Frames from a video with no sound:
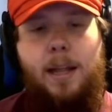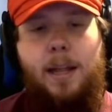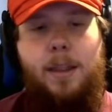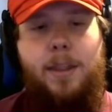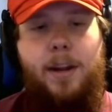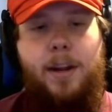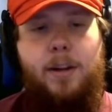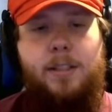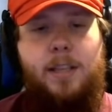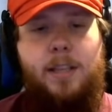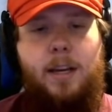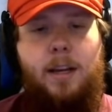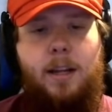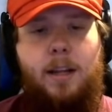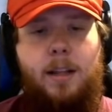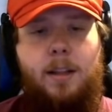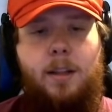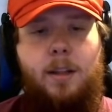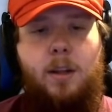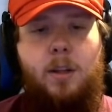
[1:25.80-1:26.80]
There's
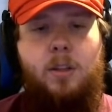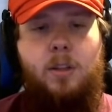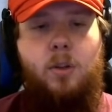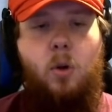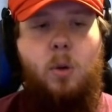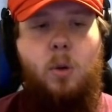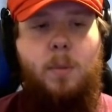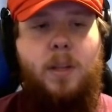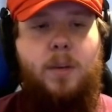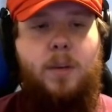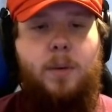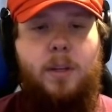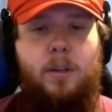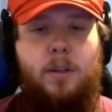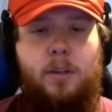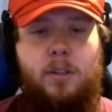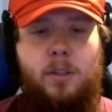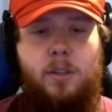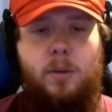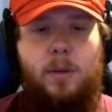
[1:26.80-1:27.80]
normally what
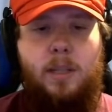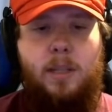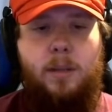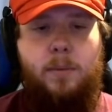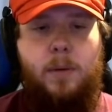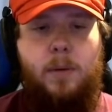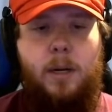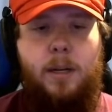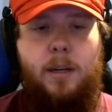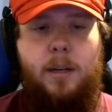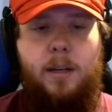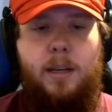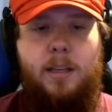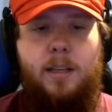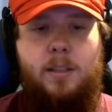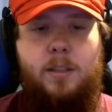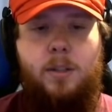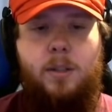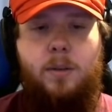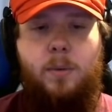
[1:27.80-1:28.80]
you do in the run
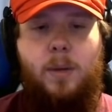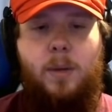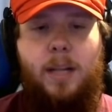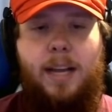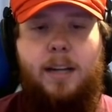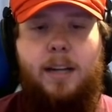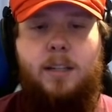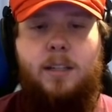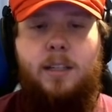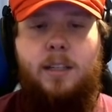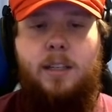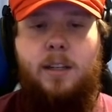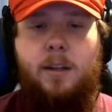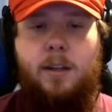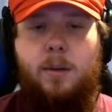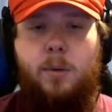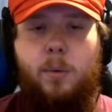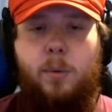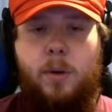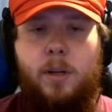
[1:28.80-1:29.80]
is here
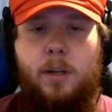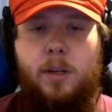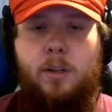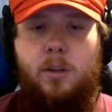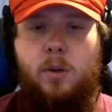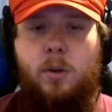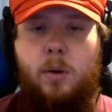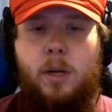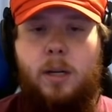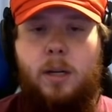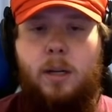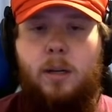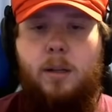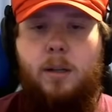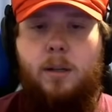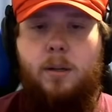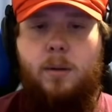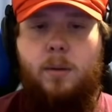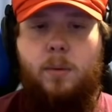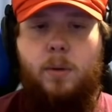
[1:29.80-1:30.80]
we're gonna
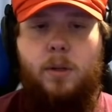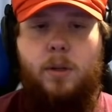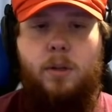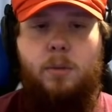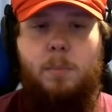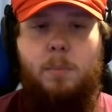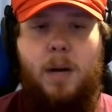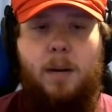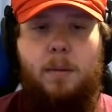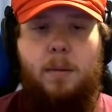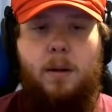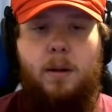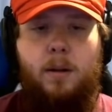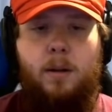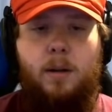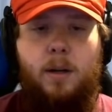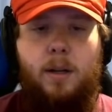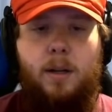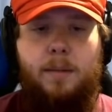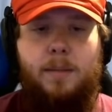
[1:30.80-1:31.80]
do bomb
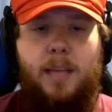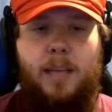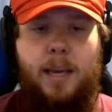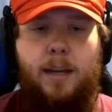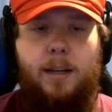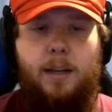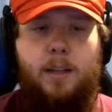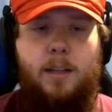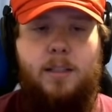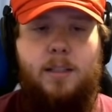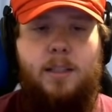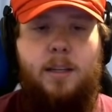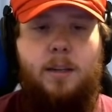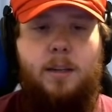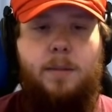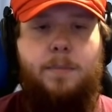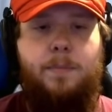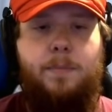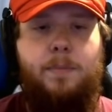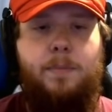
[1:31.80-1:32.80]
or cannonless here.